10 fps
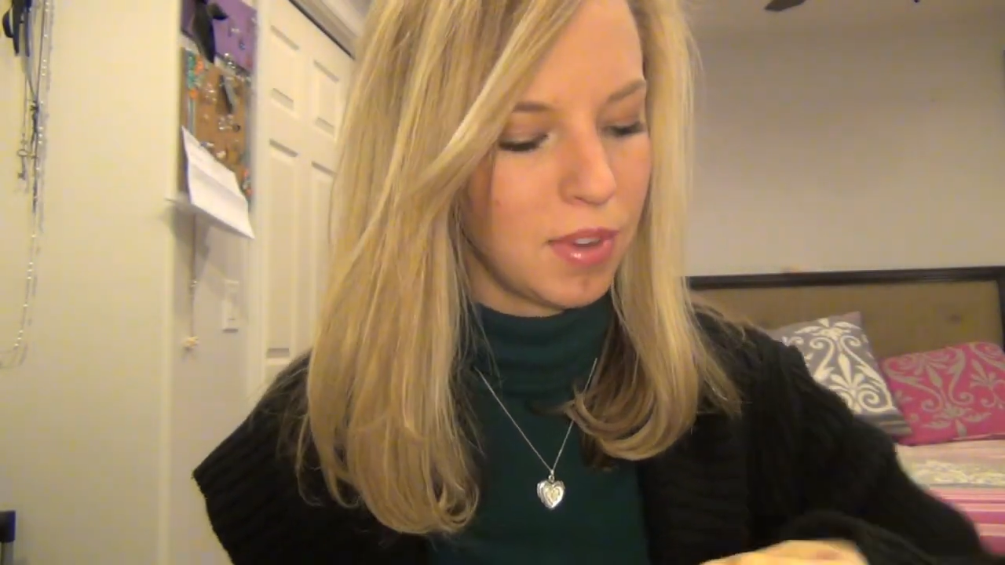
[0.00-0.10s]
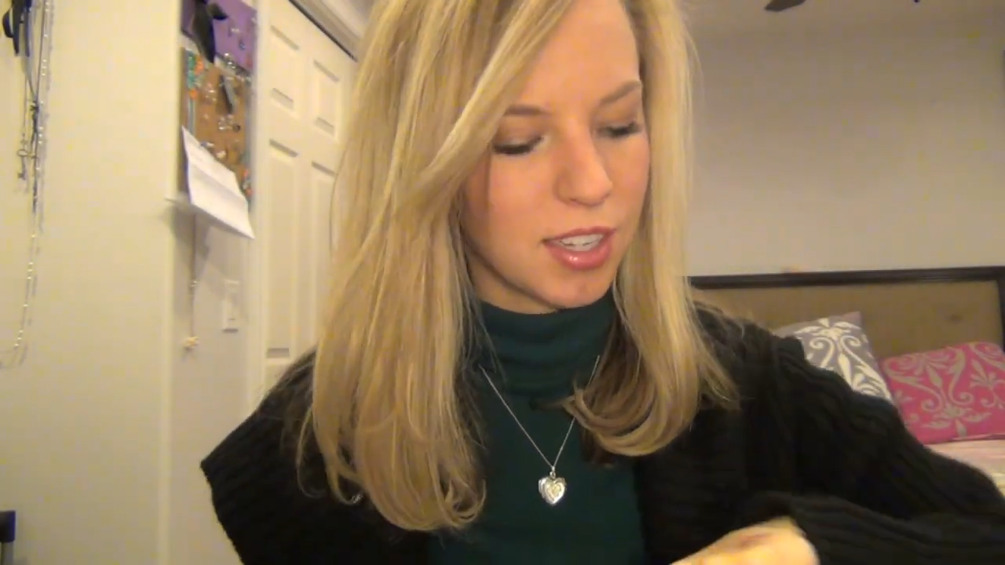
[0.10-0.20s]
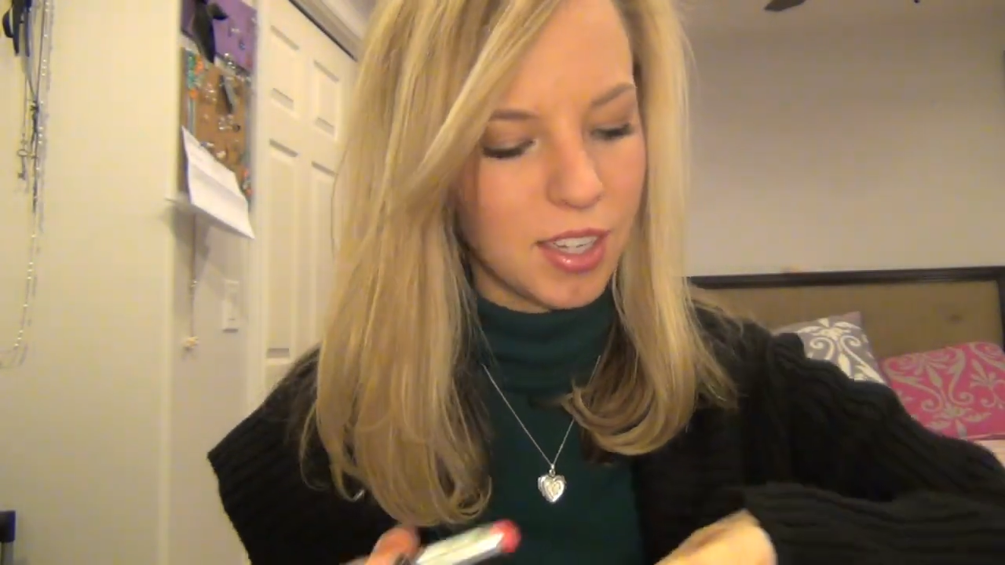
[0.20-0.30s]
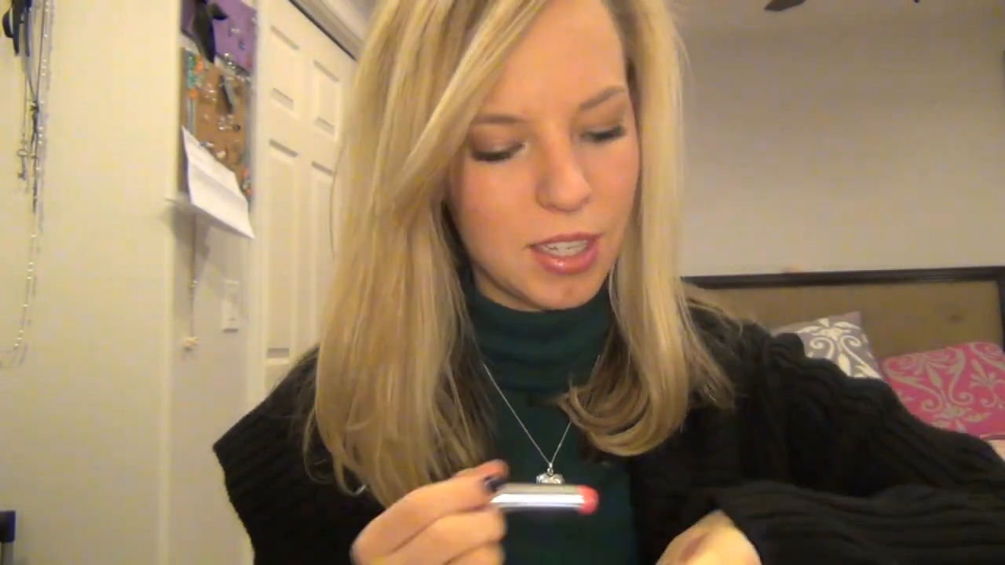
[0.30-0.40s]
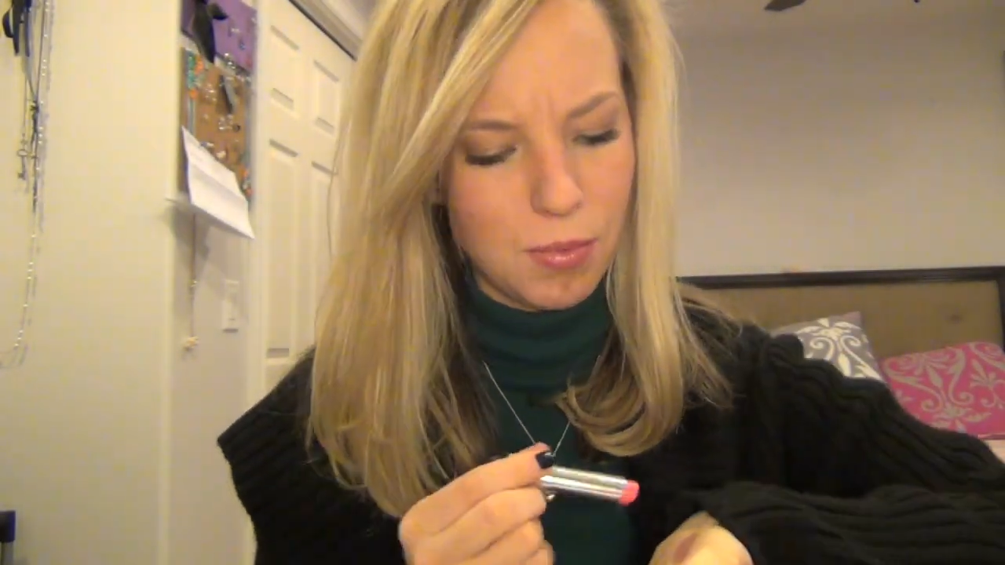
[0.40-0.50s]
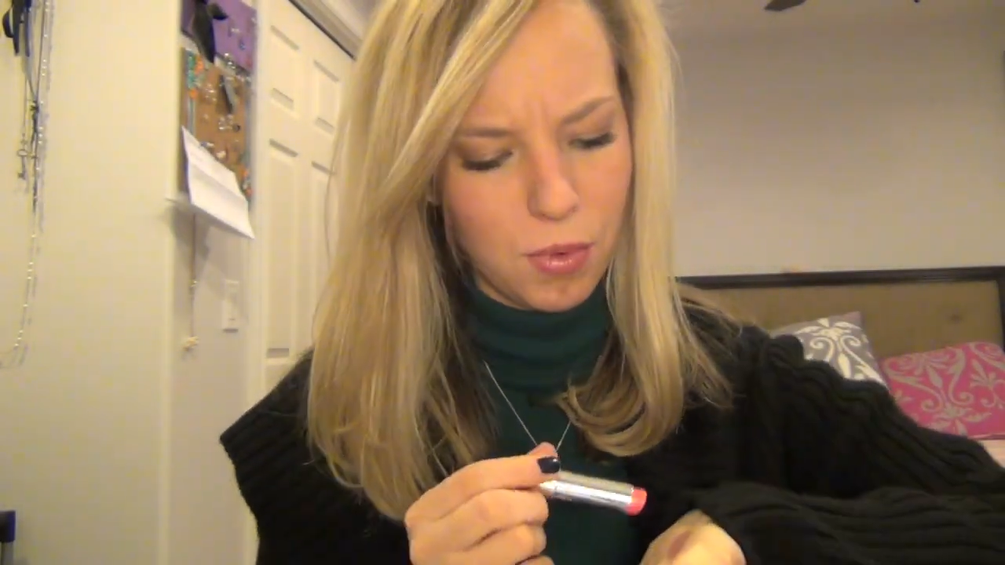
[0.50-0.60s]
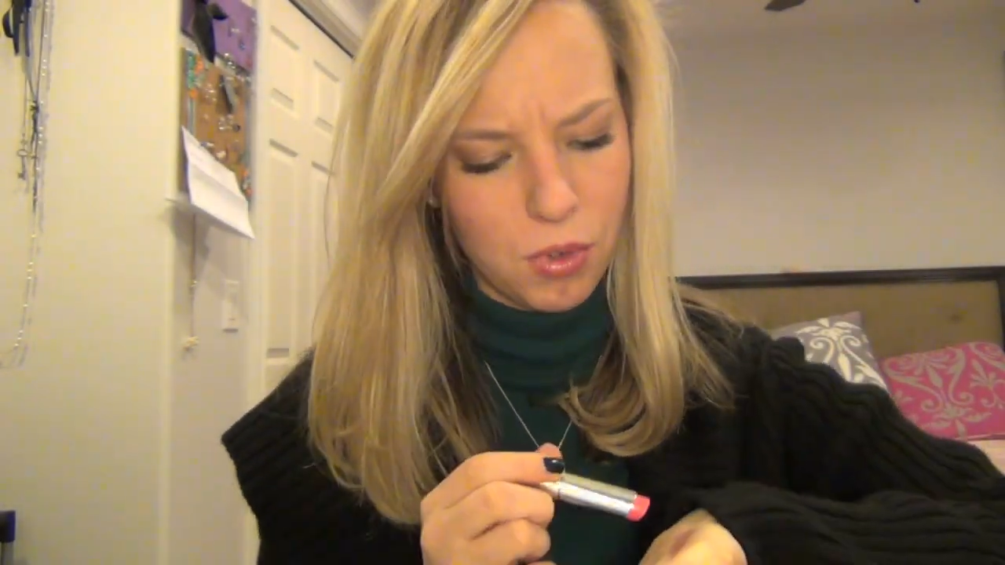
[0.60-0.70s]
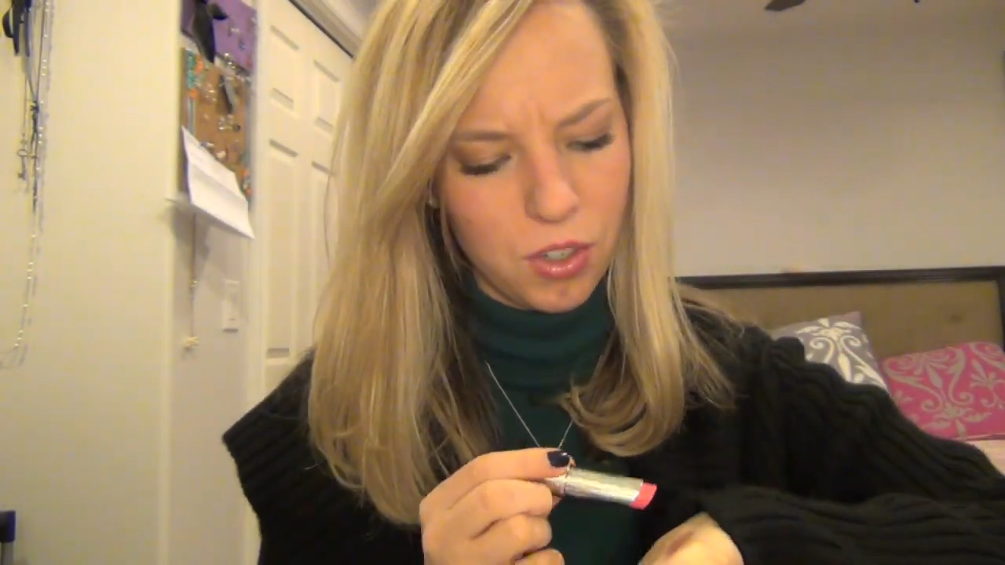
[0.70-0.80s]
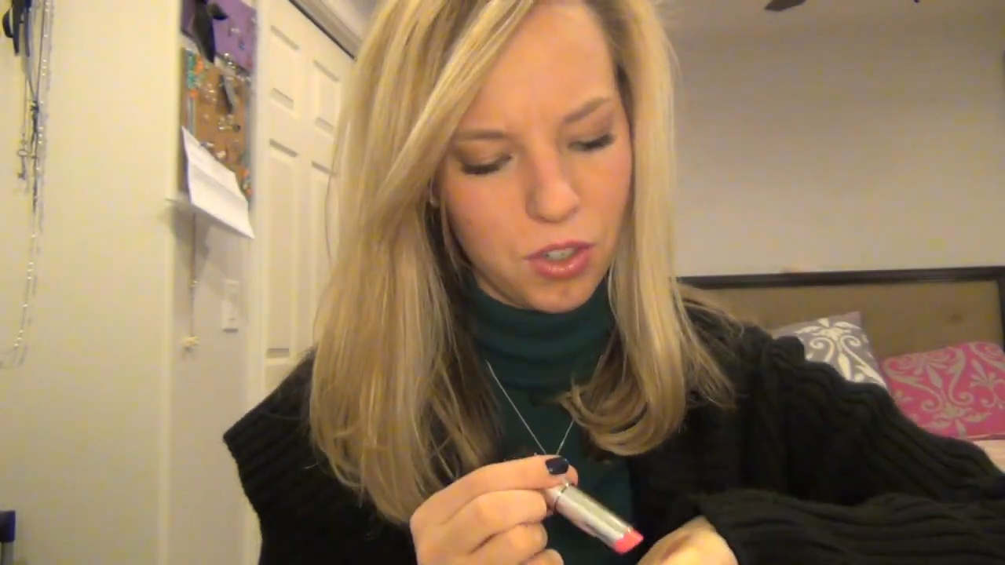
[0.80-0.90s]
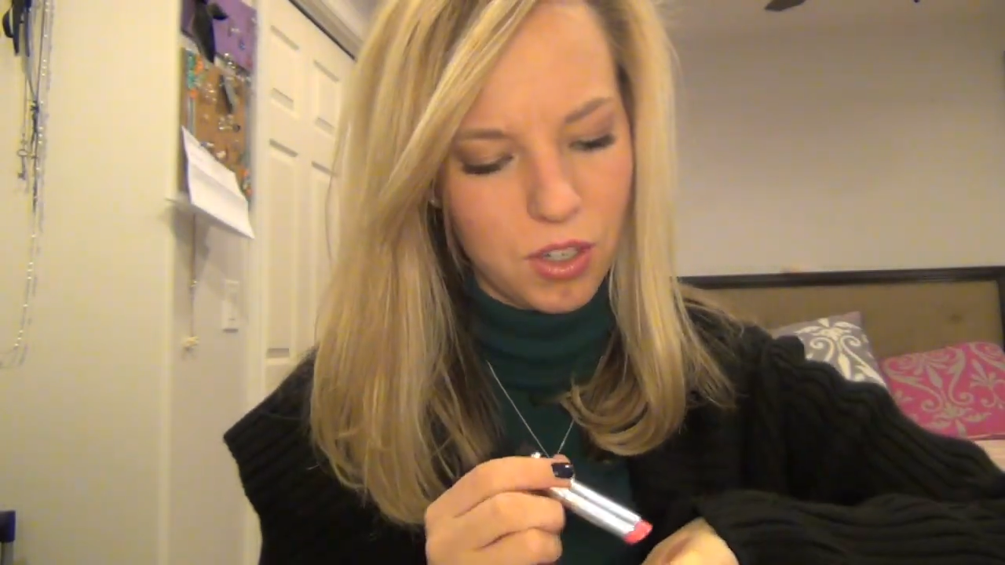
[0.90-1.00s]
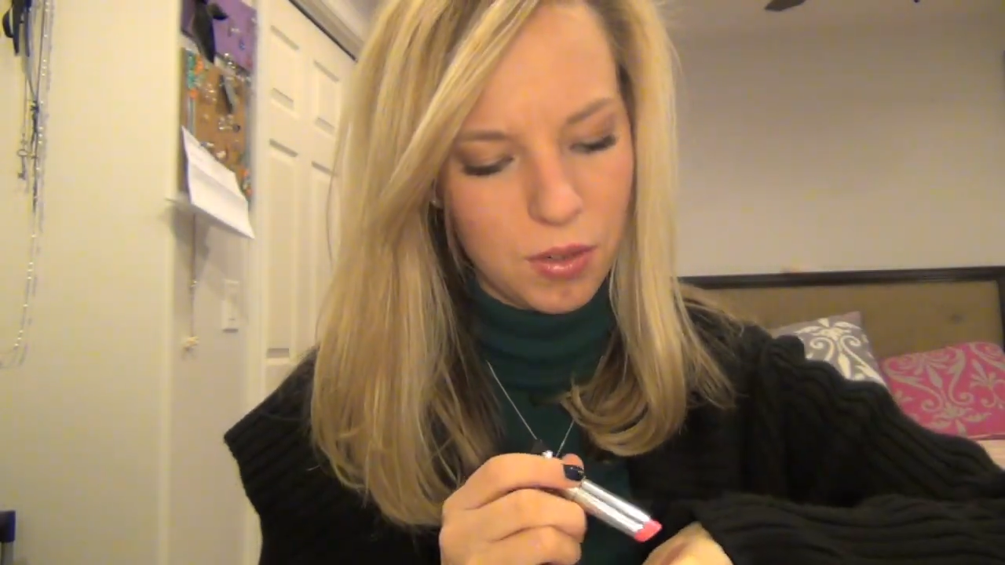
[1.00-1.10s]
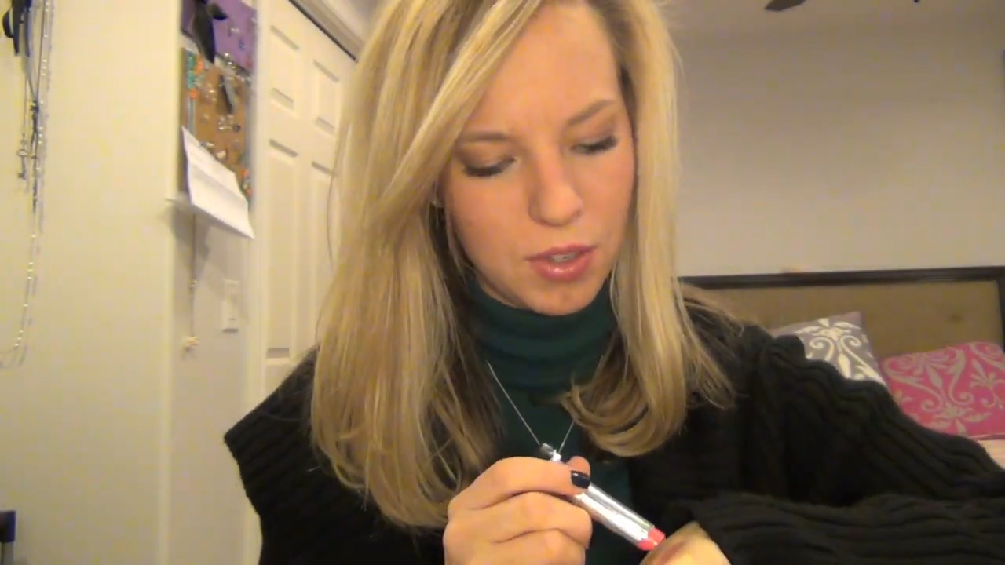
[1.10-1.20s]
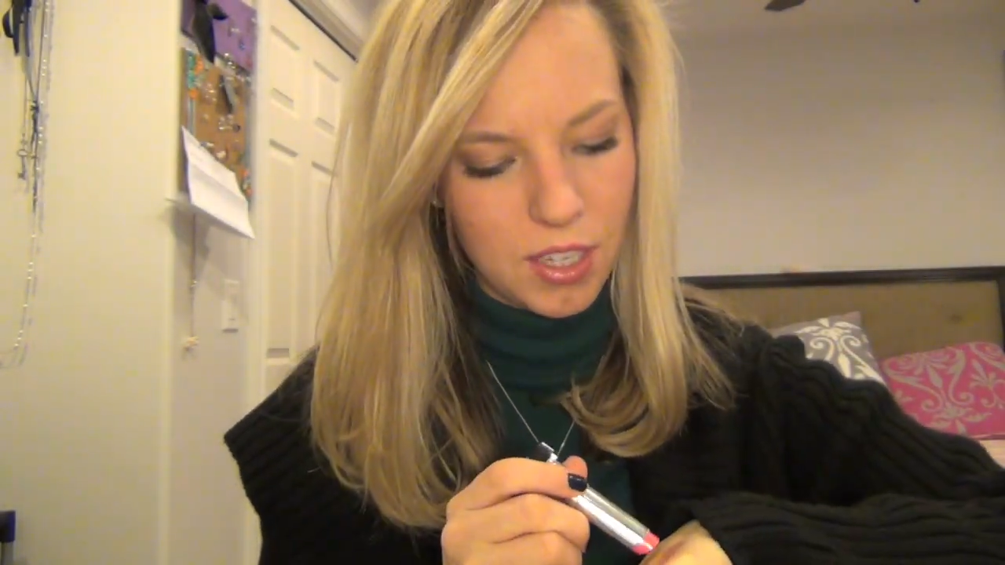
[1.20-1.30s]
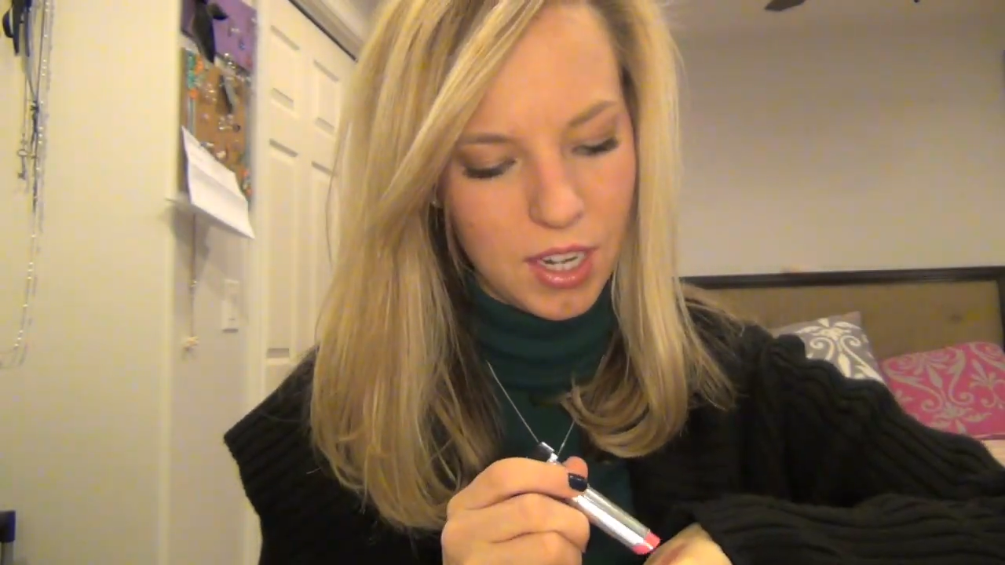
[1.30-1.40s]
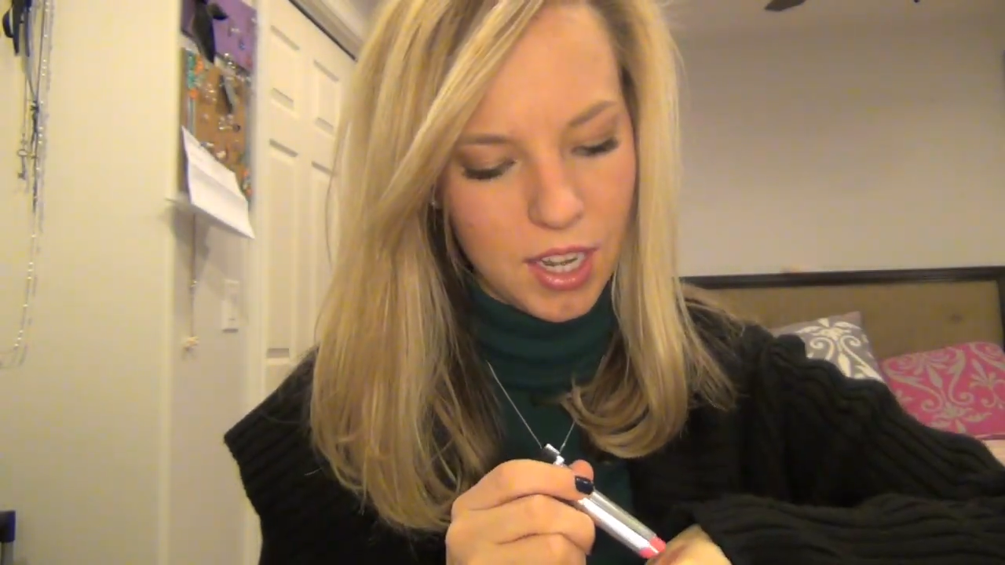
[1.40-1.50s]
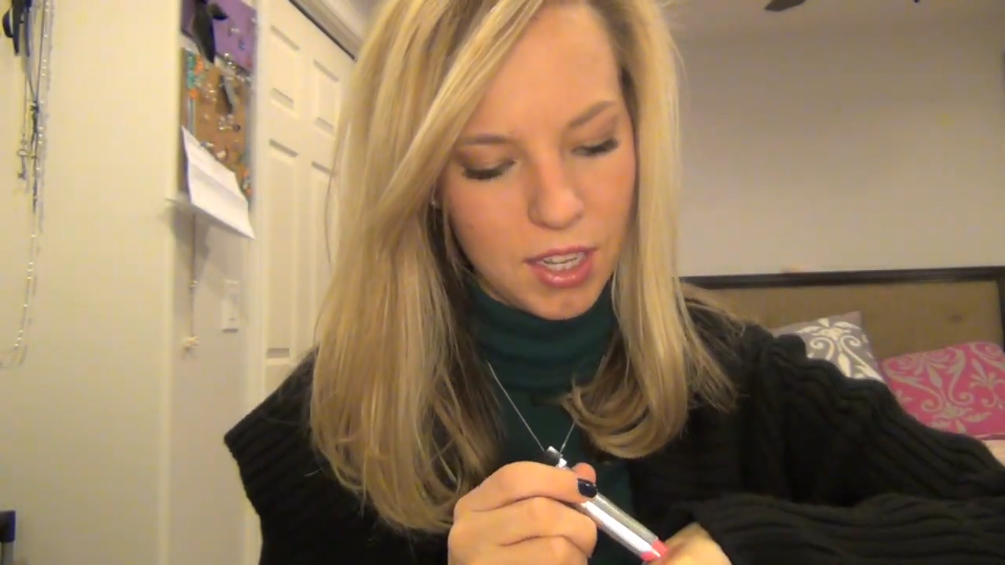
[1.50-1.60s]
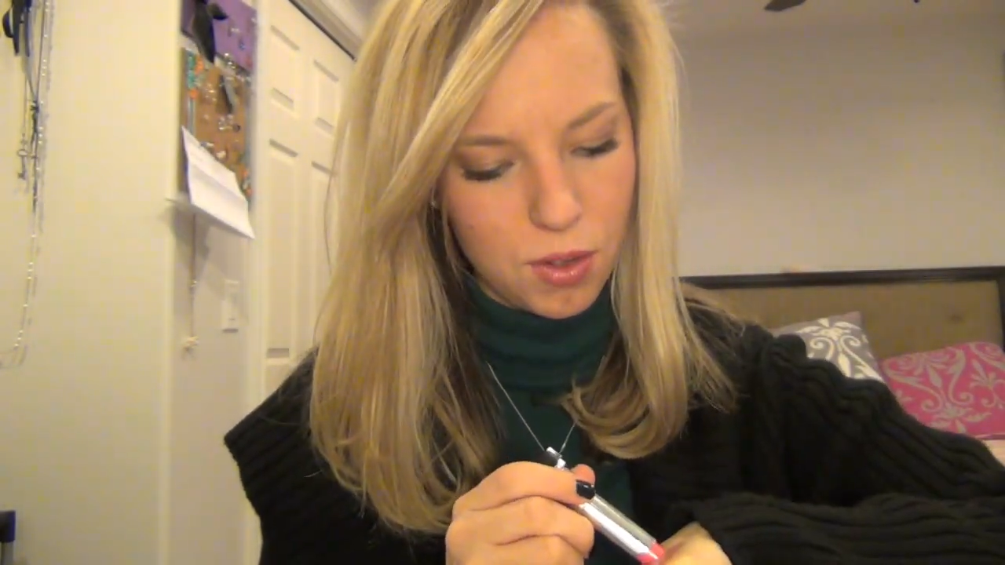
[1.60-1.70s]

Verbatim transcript: but it's got some orange tones in it.